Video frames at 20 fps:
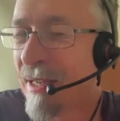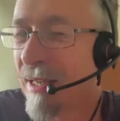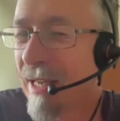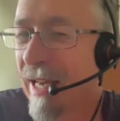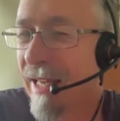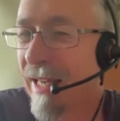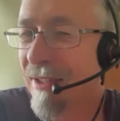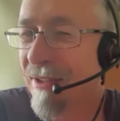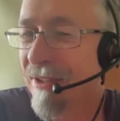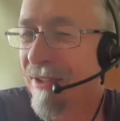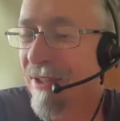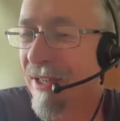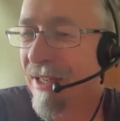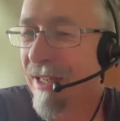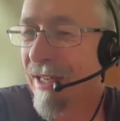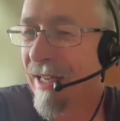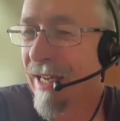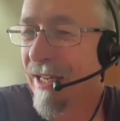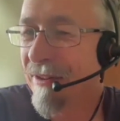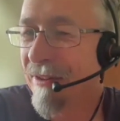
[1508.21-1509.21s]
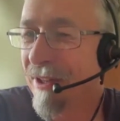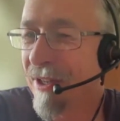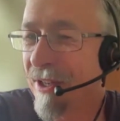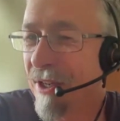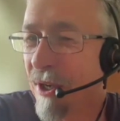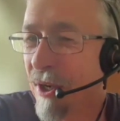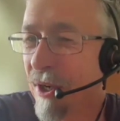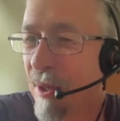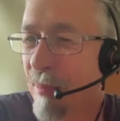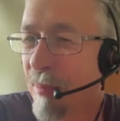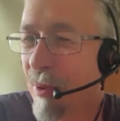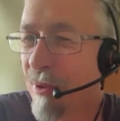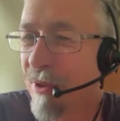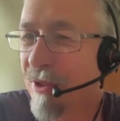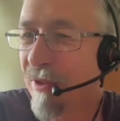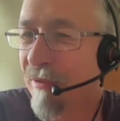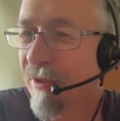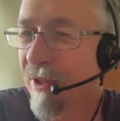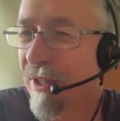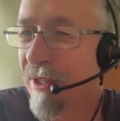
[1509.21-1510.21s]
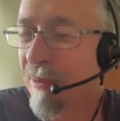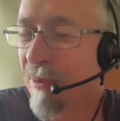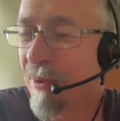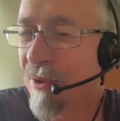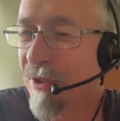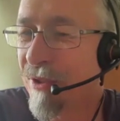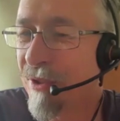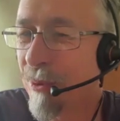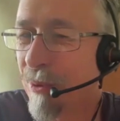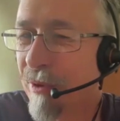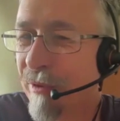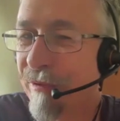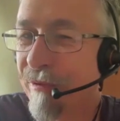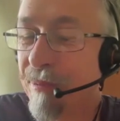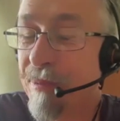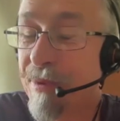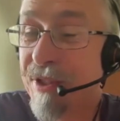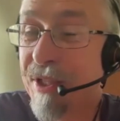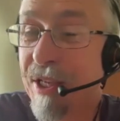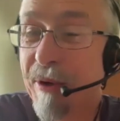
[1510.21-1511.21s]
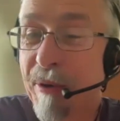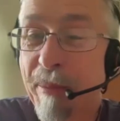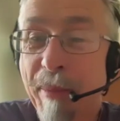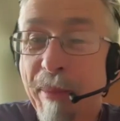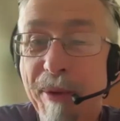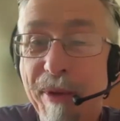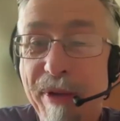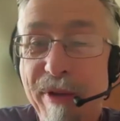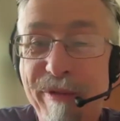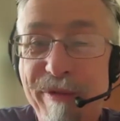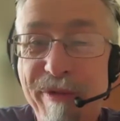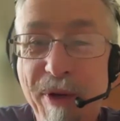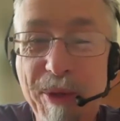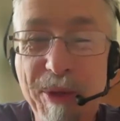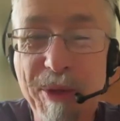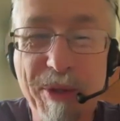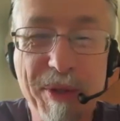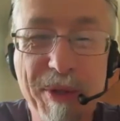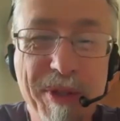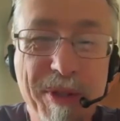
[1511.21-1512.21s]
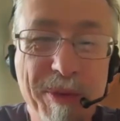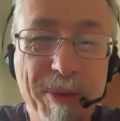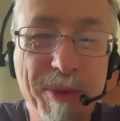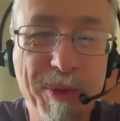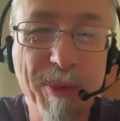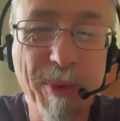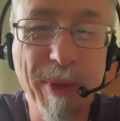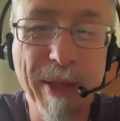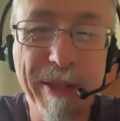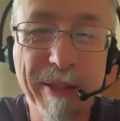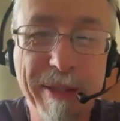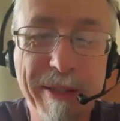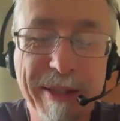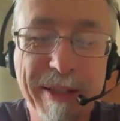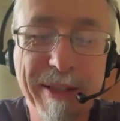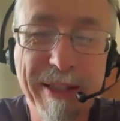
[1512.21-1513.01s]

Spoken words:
And the high point of it was, or the ceremonial focus was, when